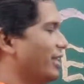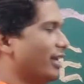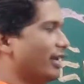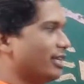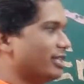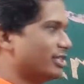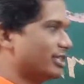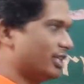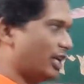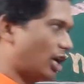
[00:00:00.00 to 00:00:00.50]
their
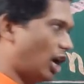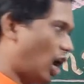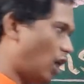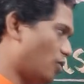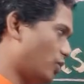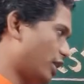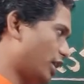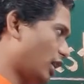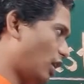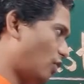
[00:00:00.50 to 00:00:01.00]

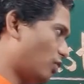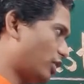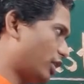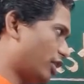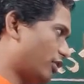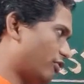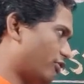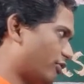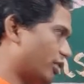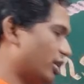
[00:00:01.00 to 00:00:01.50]
surrounding
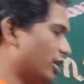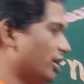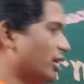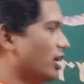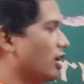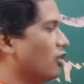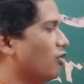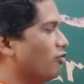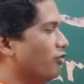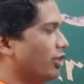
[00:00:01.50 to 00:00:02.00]
outer
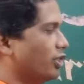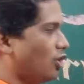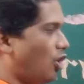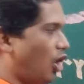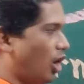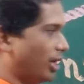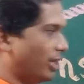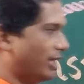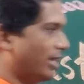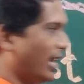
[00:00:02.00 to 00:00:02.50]
world with
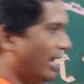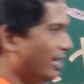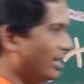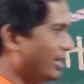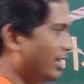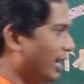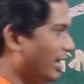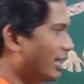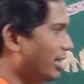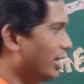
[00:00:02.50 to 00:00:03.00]

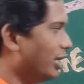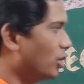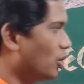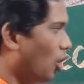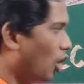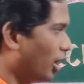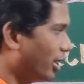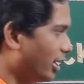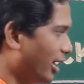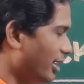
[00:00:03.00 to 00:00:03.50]
organic and
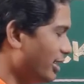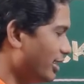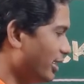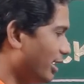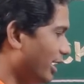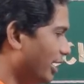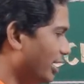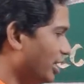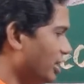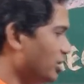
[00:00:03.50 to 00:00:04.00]
inorganic
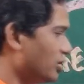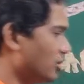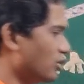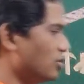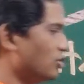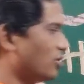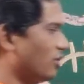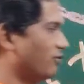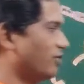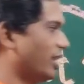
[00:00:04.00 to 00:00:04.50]

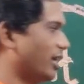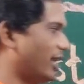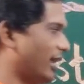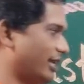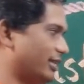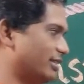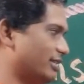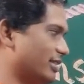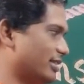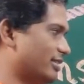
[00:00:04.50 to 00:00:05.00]
conditions of
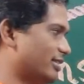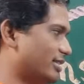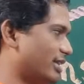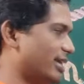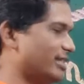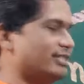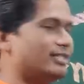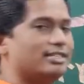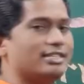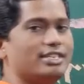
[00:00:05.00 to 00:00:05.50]
their
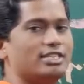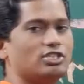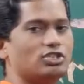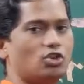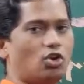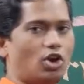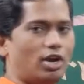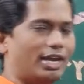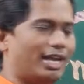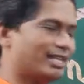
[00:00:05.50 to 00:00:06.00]
existence is
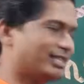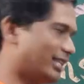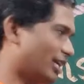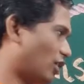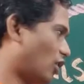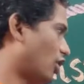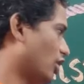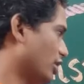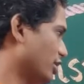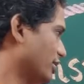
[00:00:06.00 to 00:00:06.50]
called as
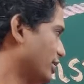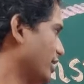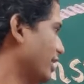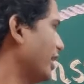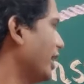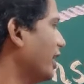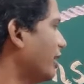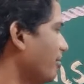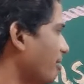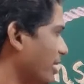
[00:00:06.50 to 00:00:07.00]
ecology.
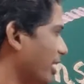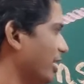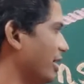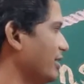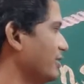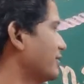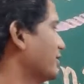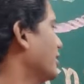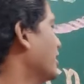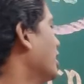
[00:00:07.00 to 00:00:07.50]
It
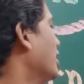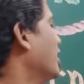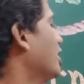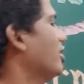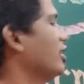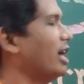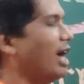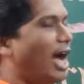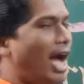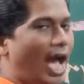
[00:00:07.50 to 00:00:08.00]
means
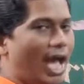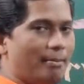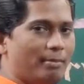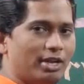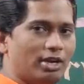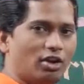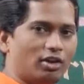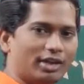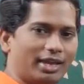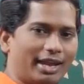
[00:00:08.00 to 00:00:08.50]
I am
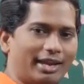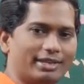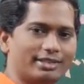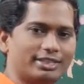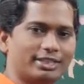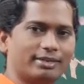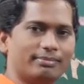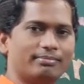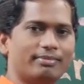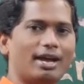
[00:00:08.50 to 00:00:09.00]
an
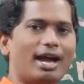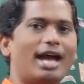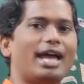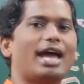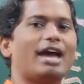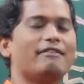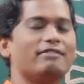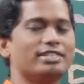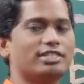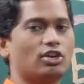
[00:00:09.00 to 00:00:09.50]
organism, I
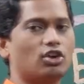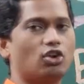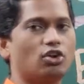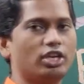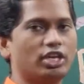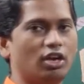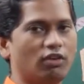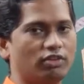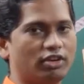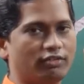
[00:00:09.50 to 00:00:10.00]
have a
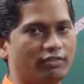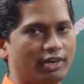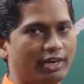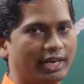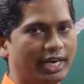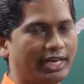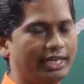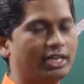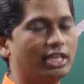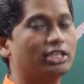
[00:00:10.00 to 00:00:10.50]
surrounding outer world,
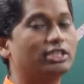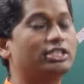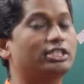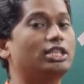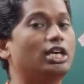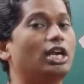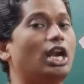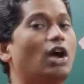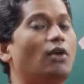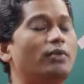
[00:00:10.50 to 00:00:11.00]
right?
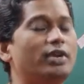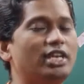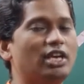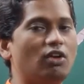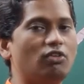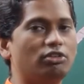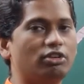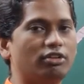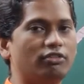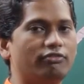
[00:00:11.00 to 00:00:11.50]
Surrounding
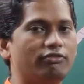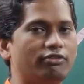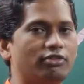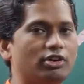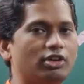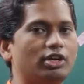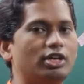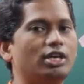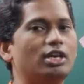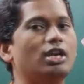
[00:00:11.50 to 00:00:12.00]
outer
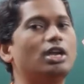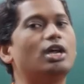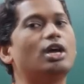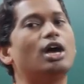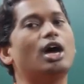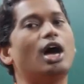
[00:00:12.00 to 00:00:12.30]
world,